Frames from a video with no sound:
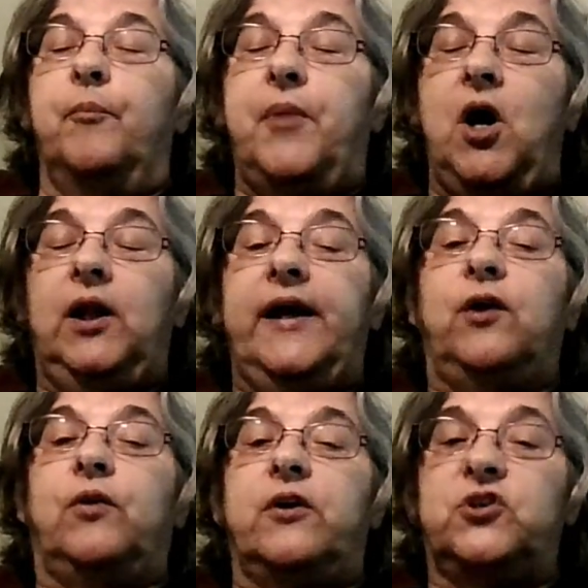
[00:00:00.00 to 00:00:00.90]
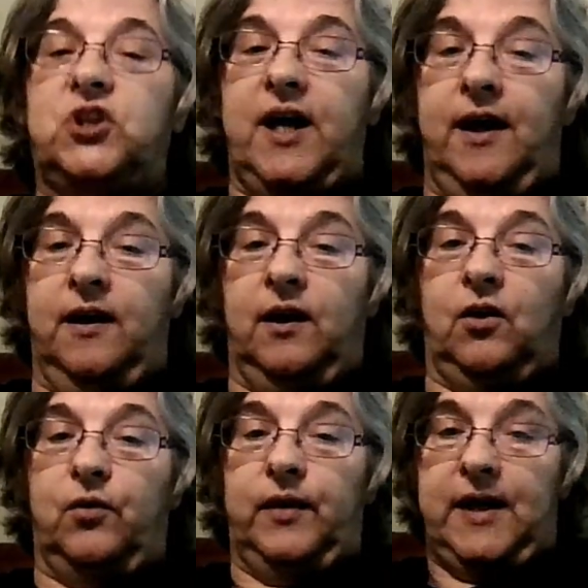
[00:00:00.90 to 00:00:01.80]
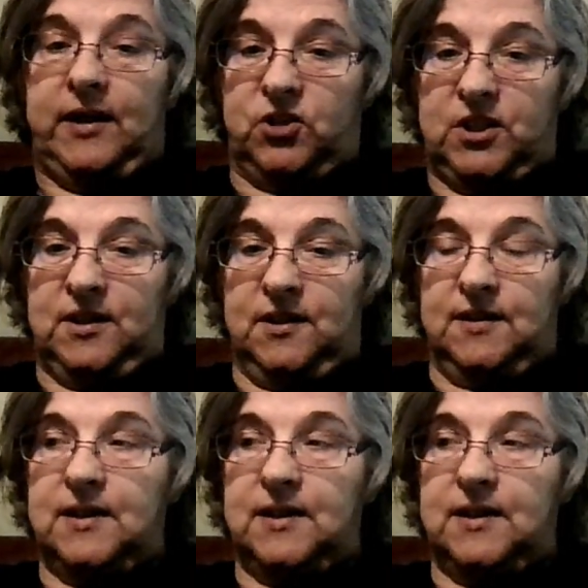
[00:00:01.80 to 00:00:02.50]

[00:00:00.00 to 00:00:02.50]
Pauly's Crocheted Creations,